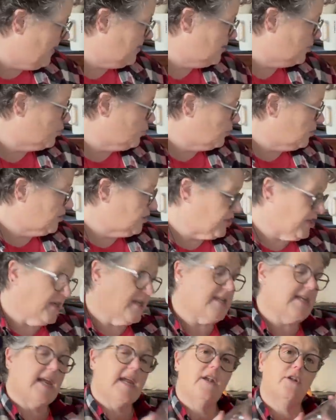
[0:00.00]
storage
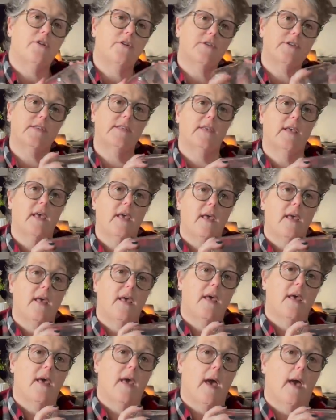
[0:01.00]
containers
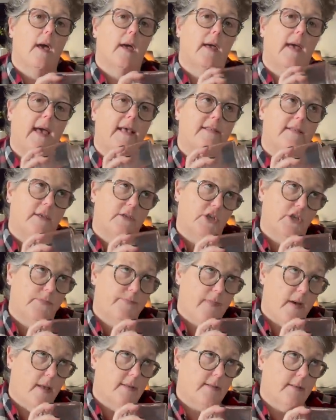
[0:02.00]
as I just
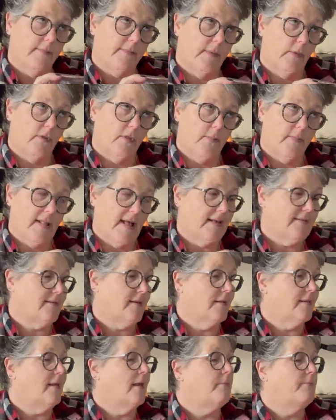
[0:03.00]
bought something with a
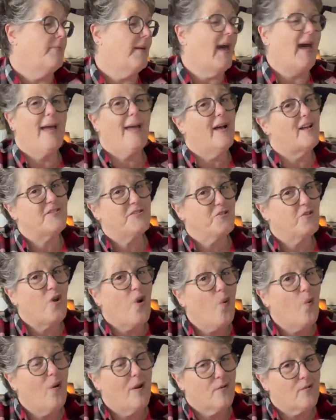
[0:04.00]
plastic lid. But I also
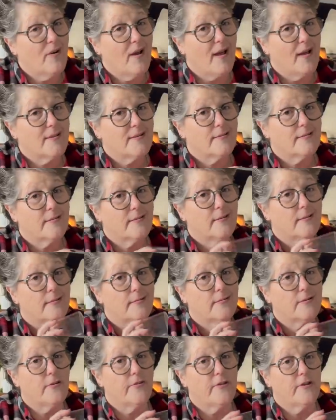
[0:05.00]
don't want rust,
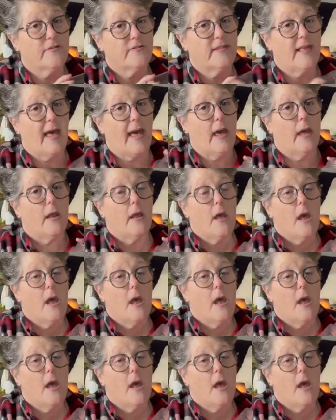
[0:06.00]
so there's that.